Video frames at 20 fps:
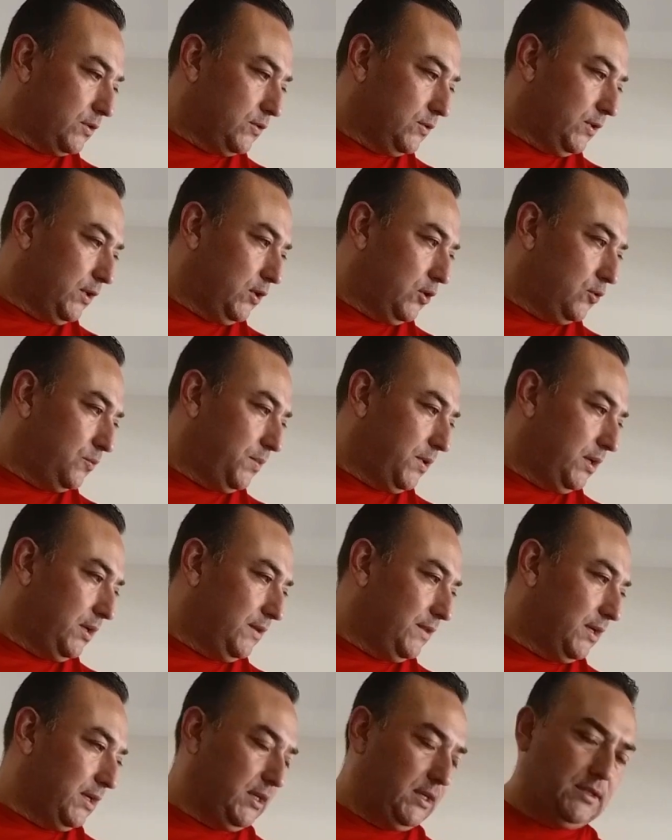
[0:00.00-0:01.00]
to the
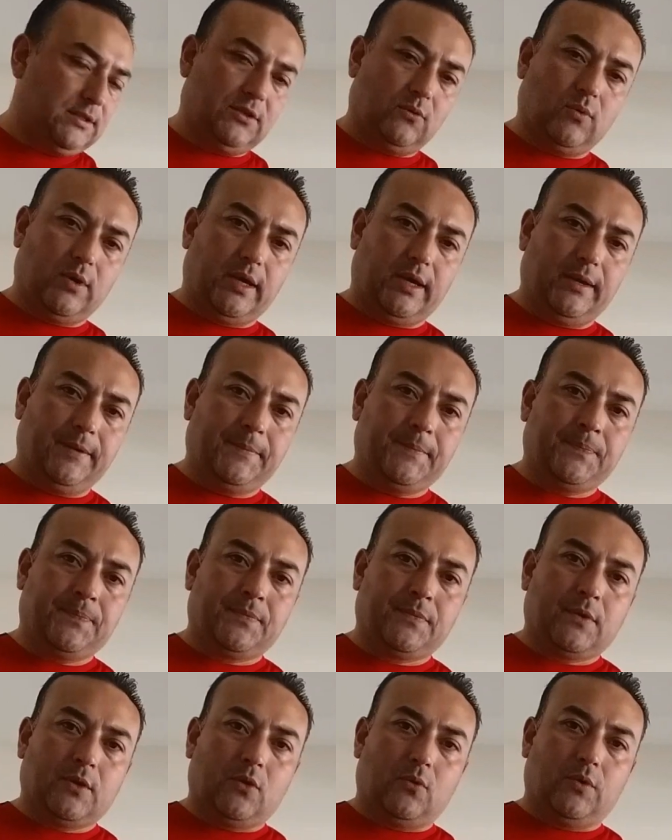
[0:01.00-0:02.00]
Hobie the easy way,
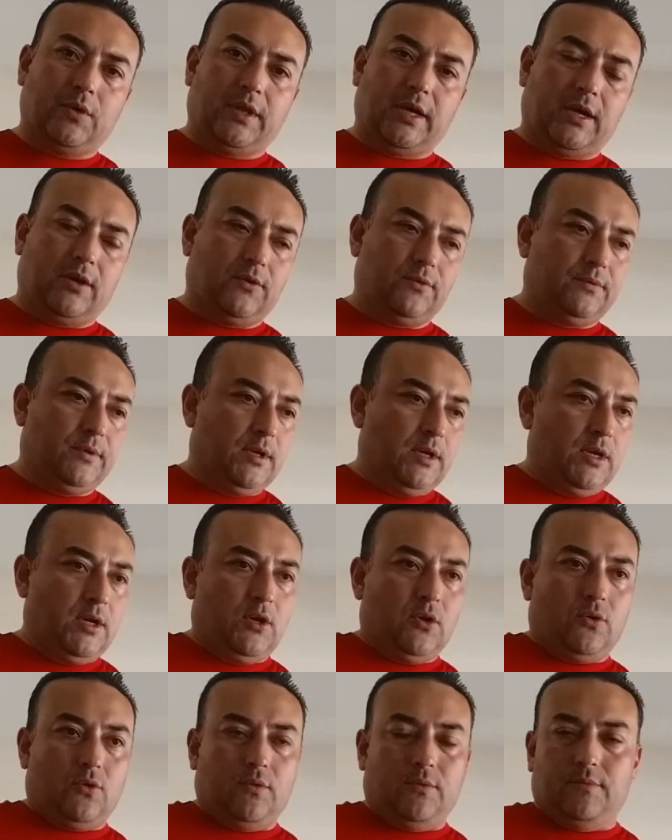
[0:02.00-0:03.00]
without
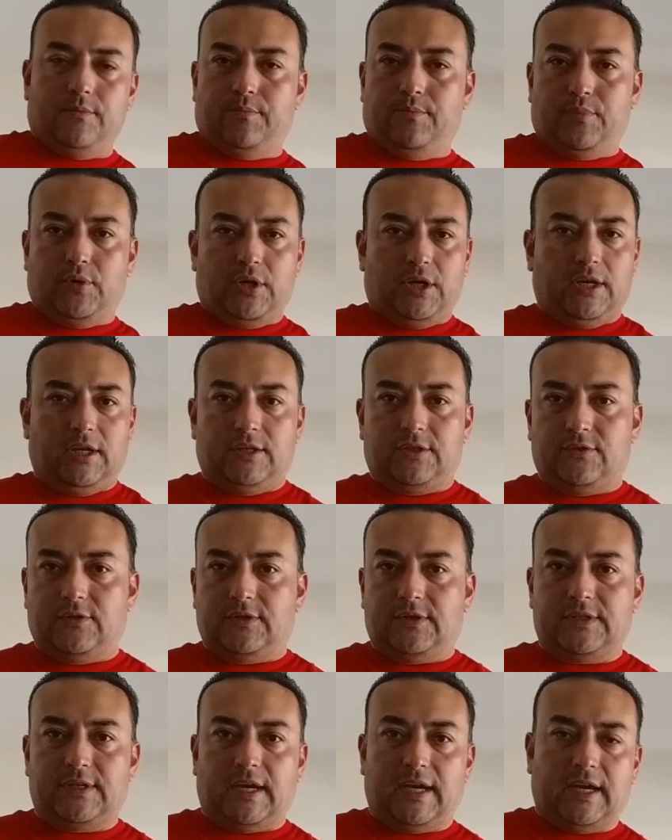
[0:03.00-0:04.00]
putting it to
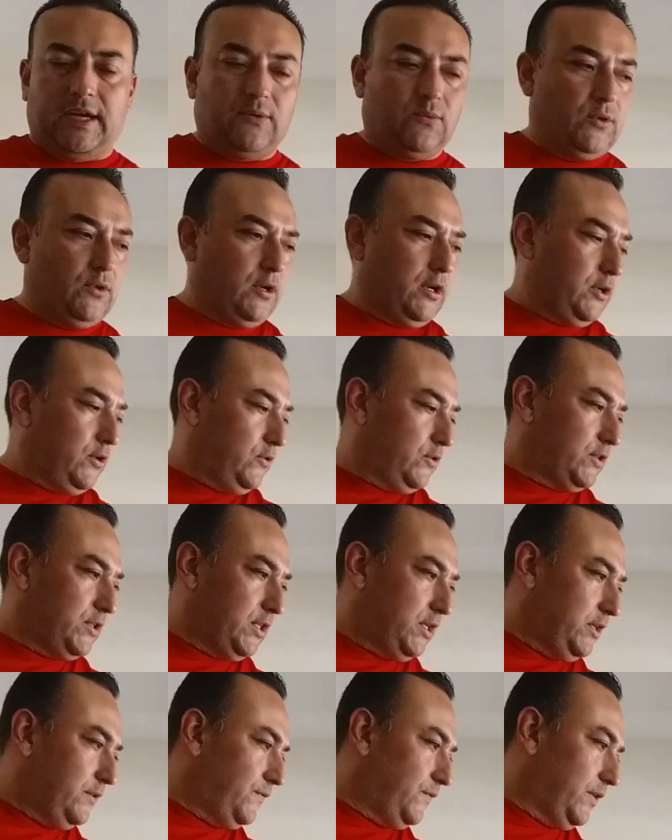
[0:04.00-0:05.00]
the side with all your
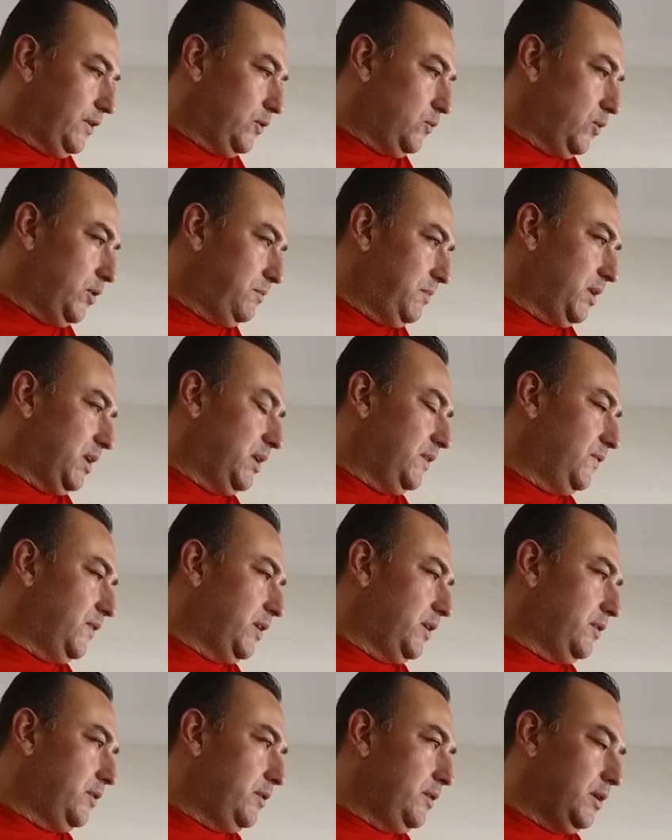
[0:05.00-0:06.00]
stuff and equipment in
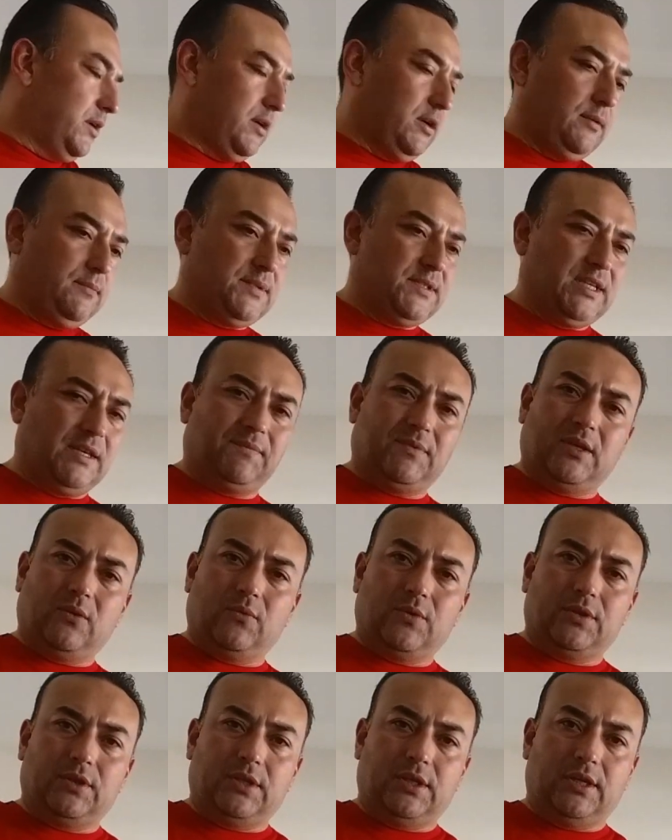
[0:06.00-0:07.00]
there. Same
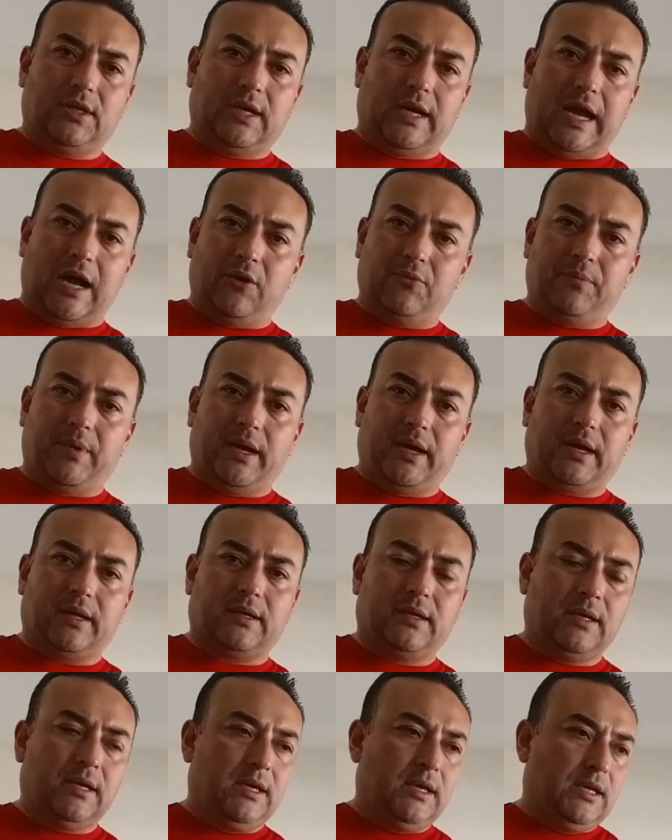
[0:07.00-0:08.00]
thing with the
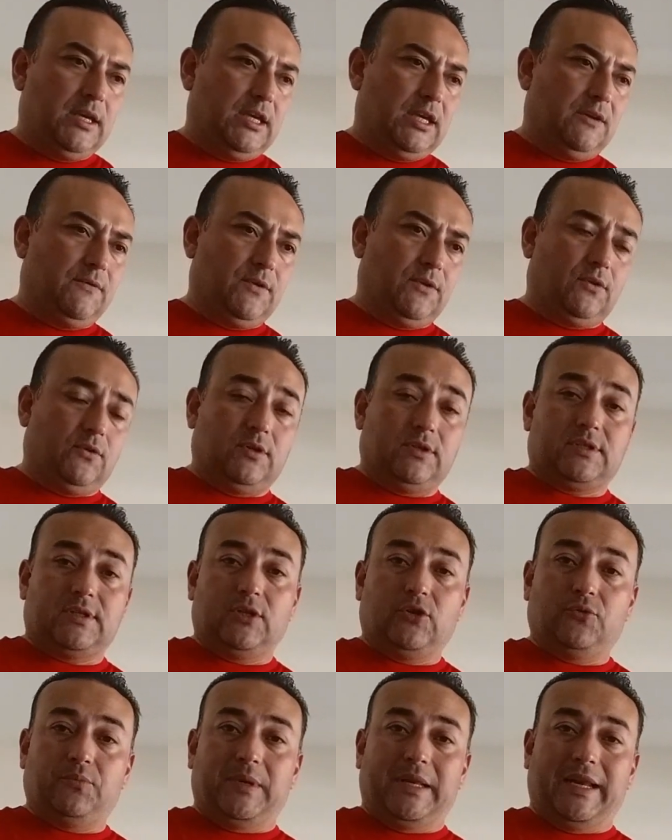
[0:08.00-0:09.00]
Outback, even though
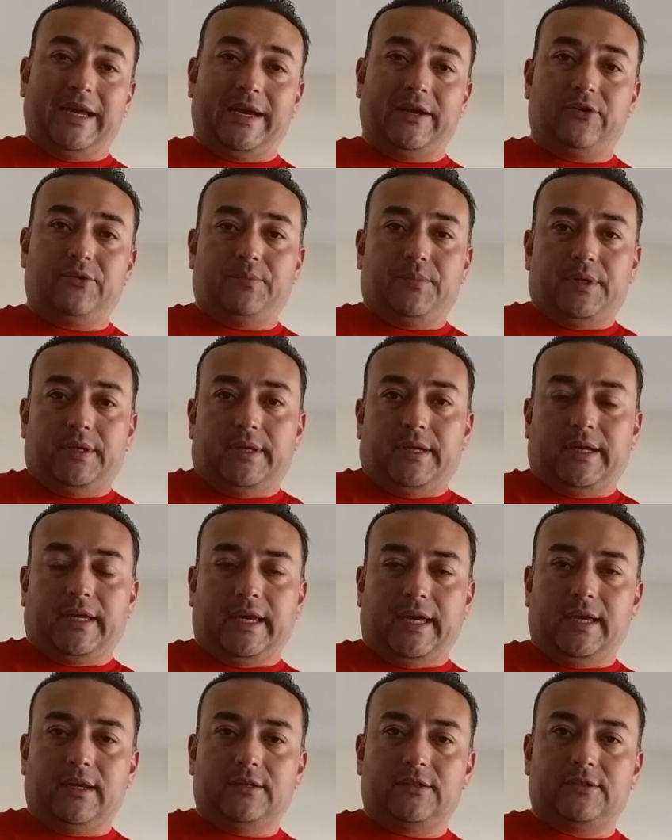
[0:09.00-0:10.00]
it's a little bit lighter, but
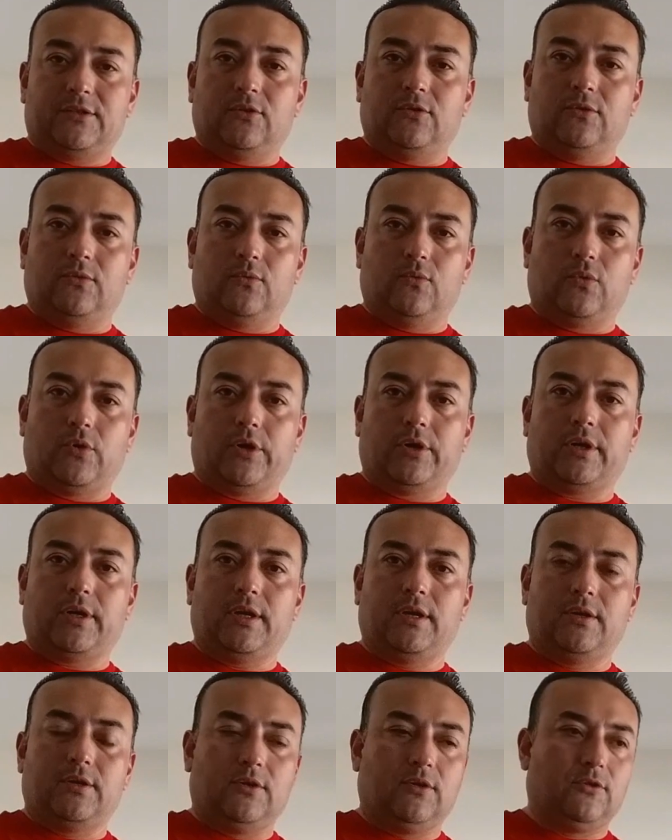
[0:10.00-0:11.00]
again, it still
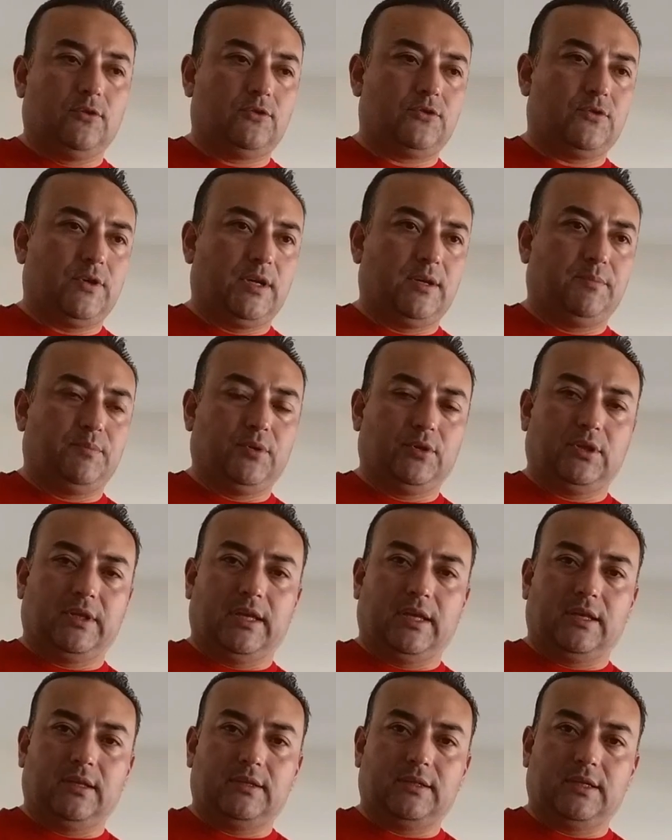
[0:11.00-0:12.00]
work, trying to put
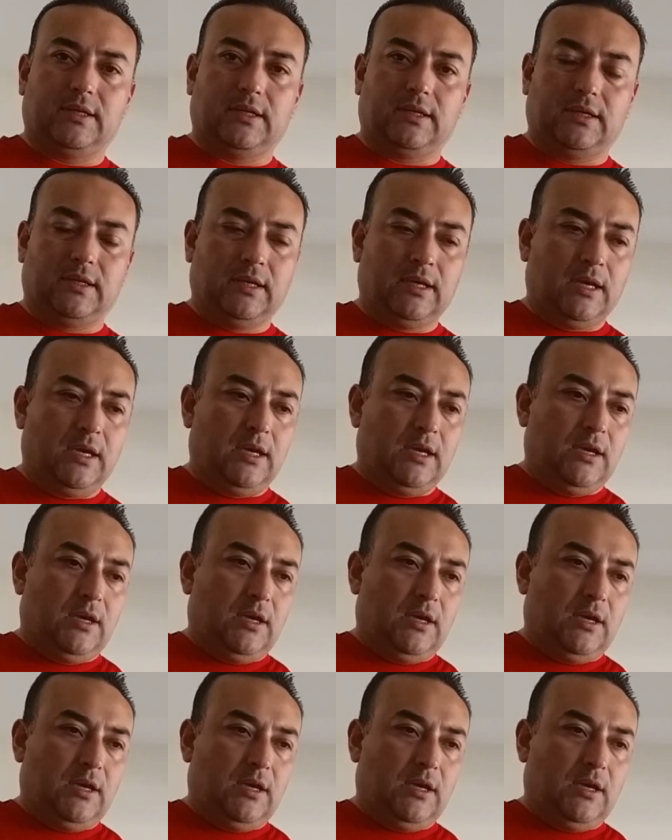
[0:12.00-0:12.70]
that